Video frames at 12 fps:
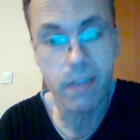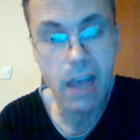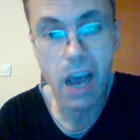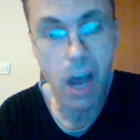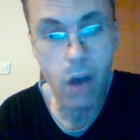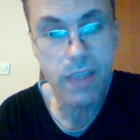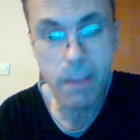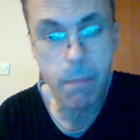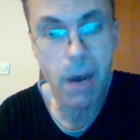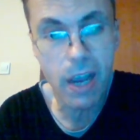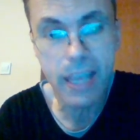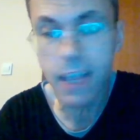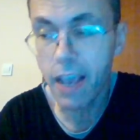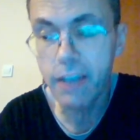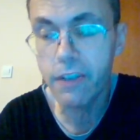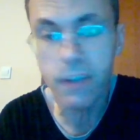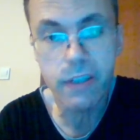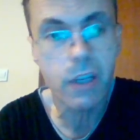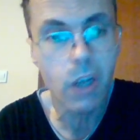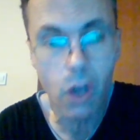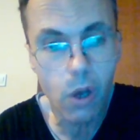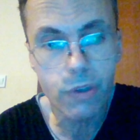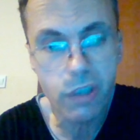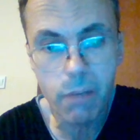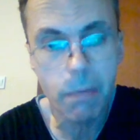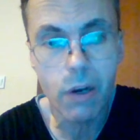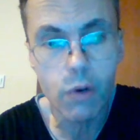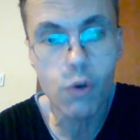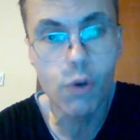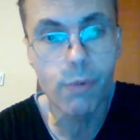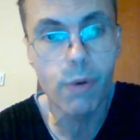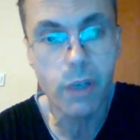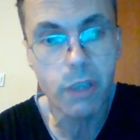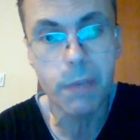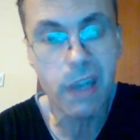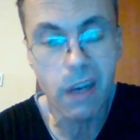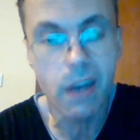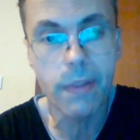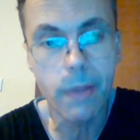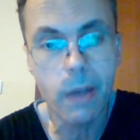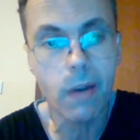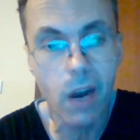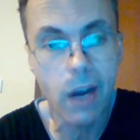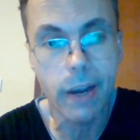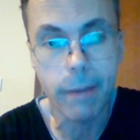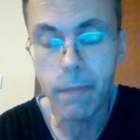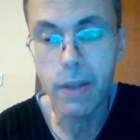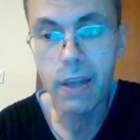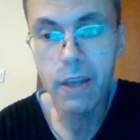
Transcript: Now the, my case is closed about who was behind the crime.